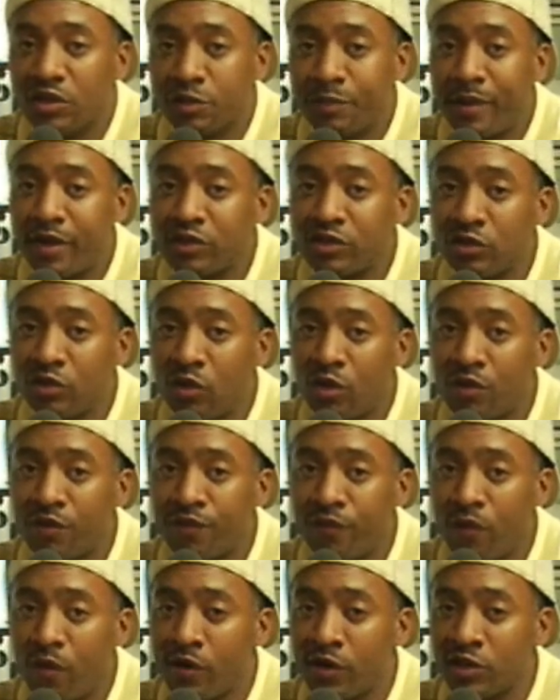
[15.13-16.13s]
Special
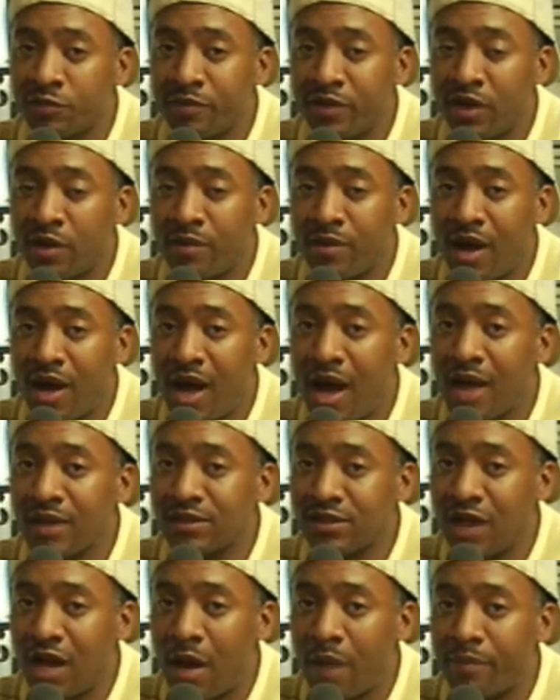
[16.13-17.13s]
Order 40 has become a
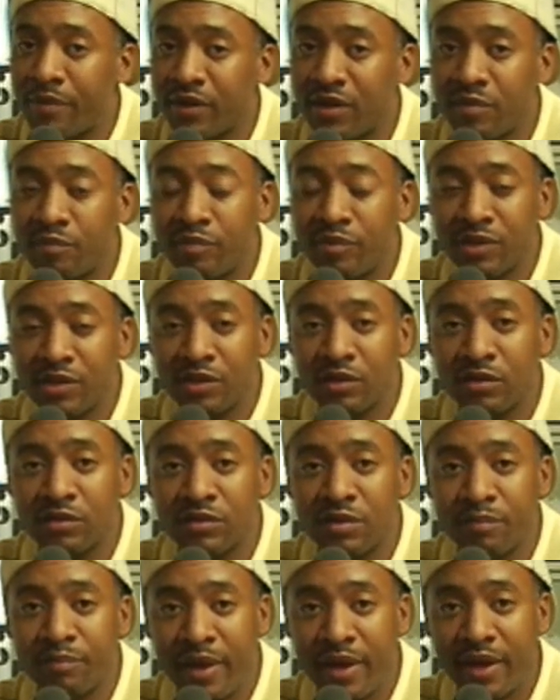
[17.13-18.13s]
hot topic in
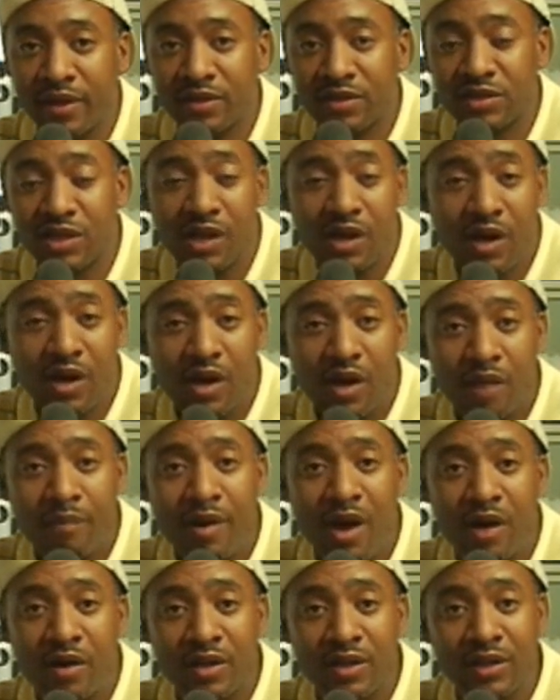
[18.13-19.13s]
political debates
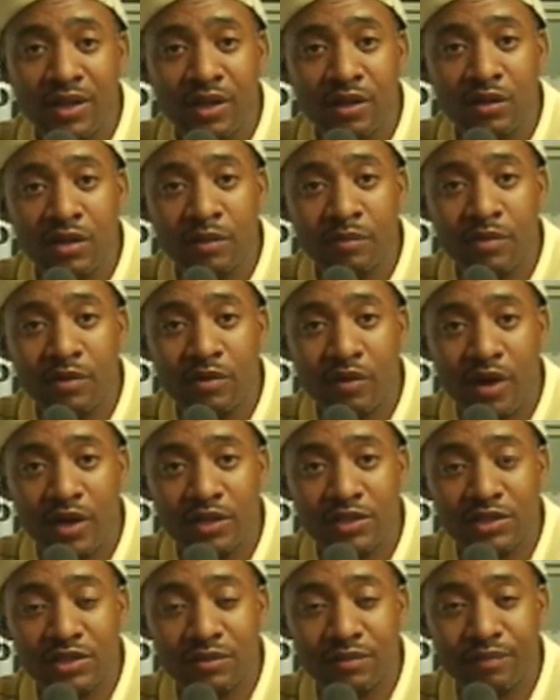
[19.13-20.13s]
about illegal
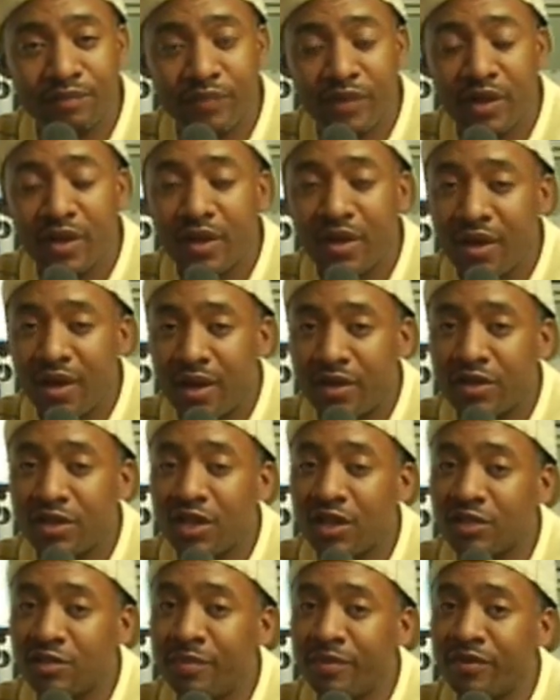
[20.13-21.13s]
immigration, and
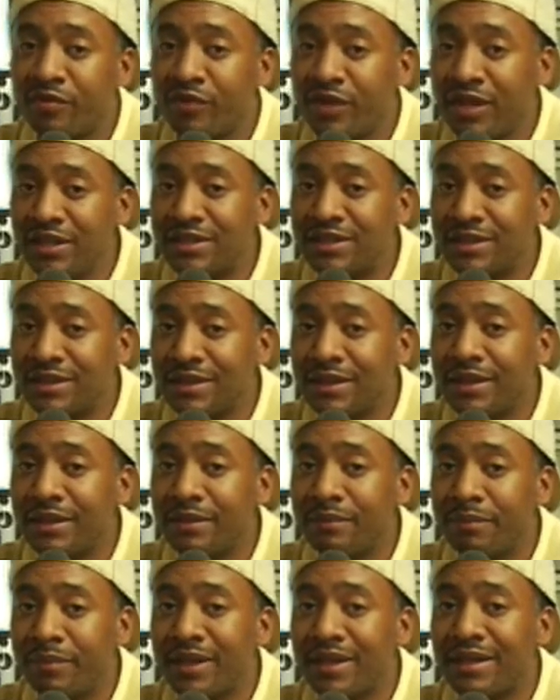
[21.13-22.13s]
it has been
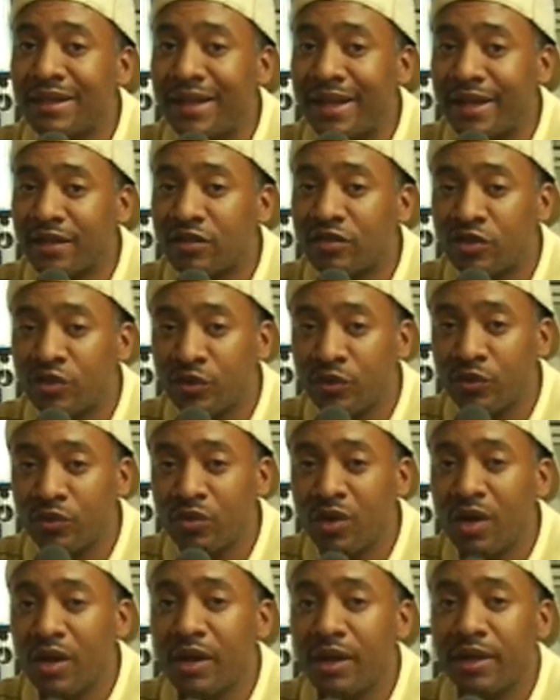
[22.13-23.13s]
recently been linked
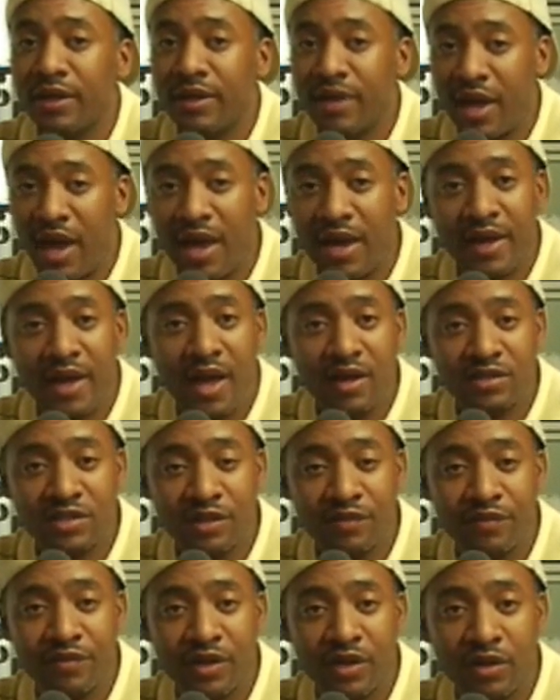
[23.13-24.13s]
to gang
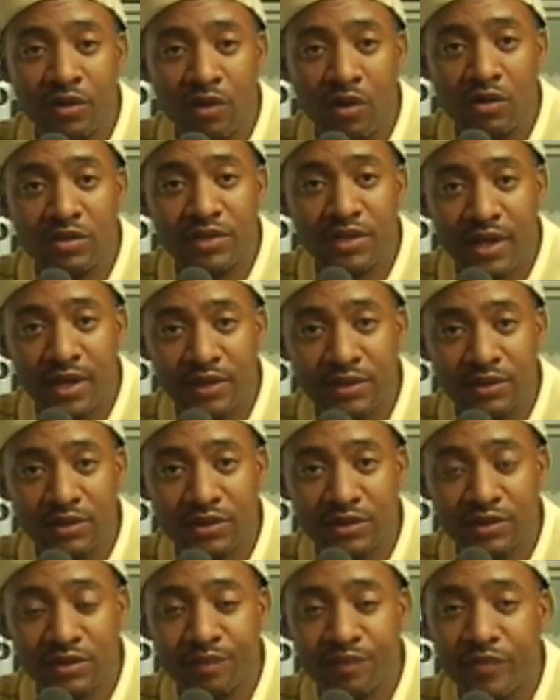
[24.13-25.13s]
activity in Los
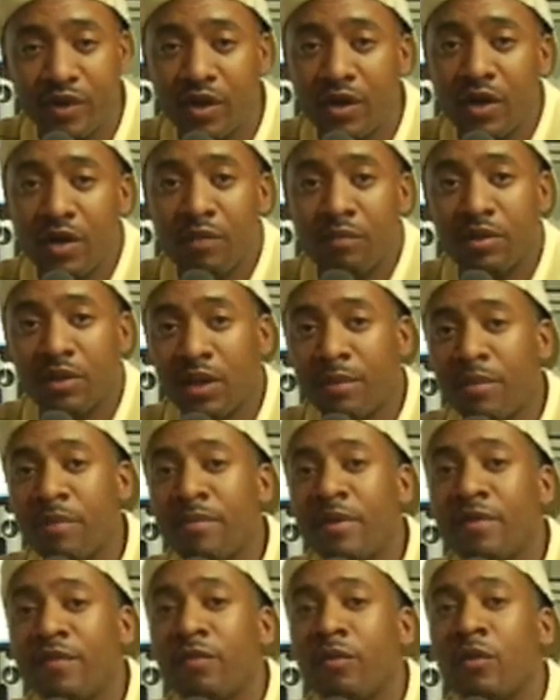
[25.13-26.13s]
Angeles. But let
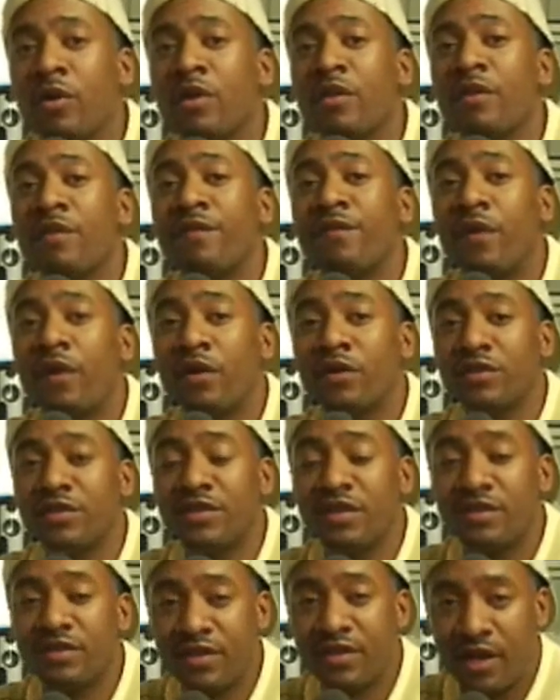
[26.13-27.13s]
me be one of the
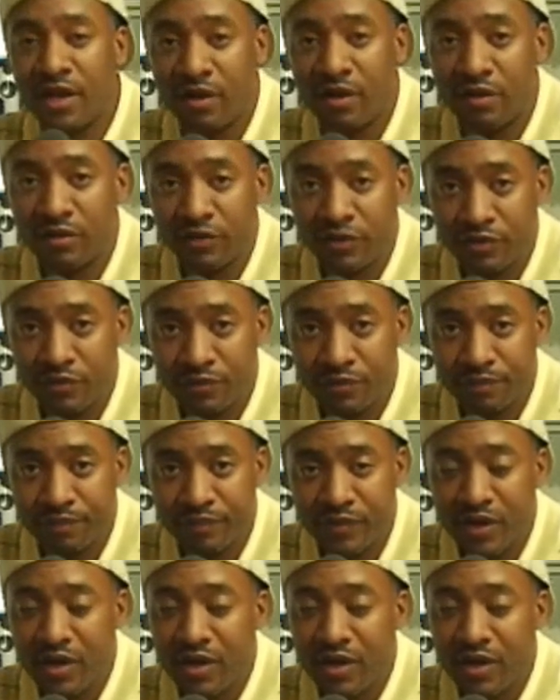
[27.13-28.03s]
first to tell you